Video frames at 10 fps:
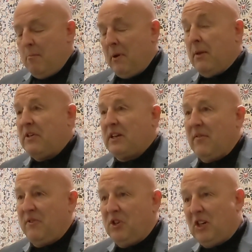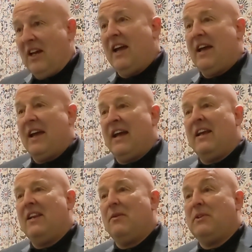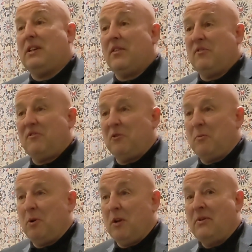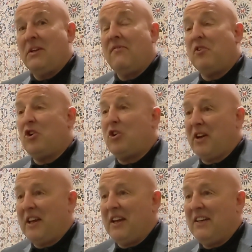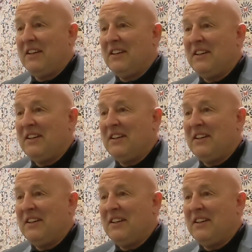but there was time for GAA, there was time for football, there was time for cricket.